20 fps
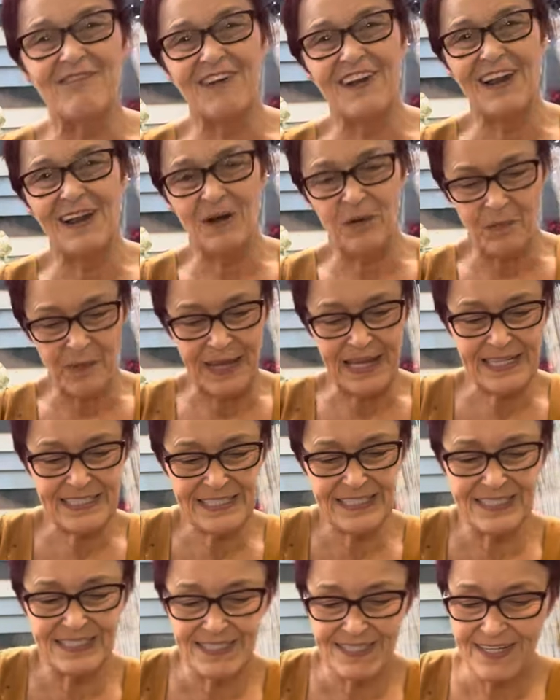a little
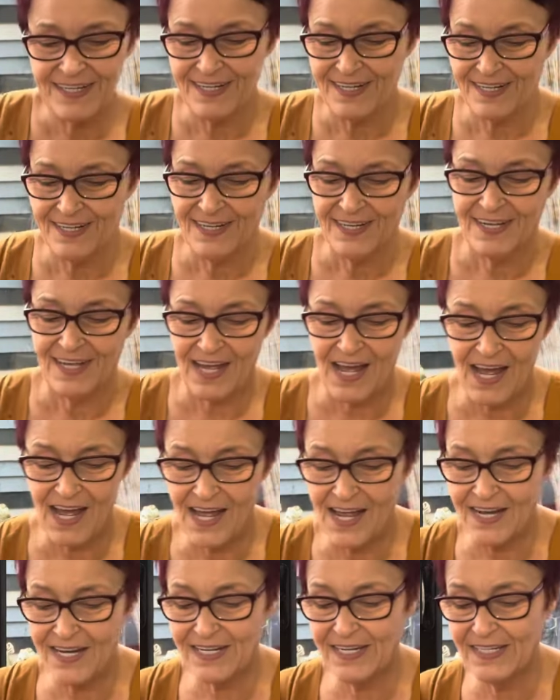bit
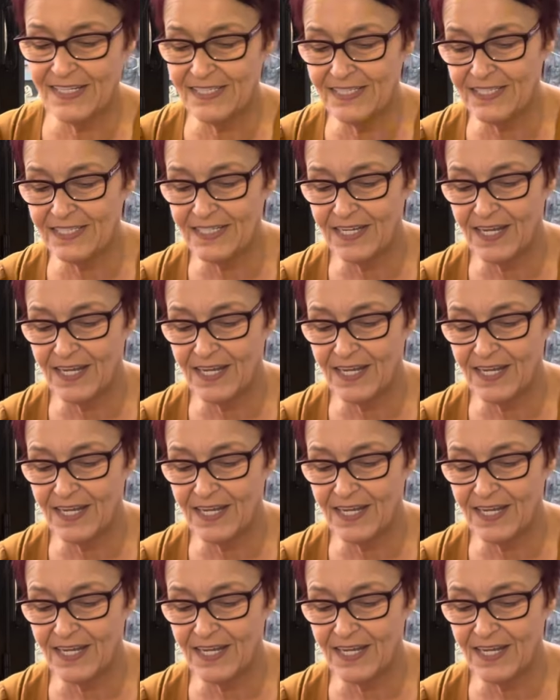and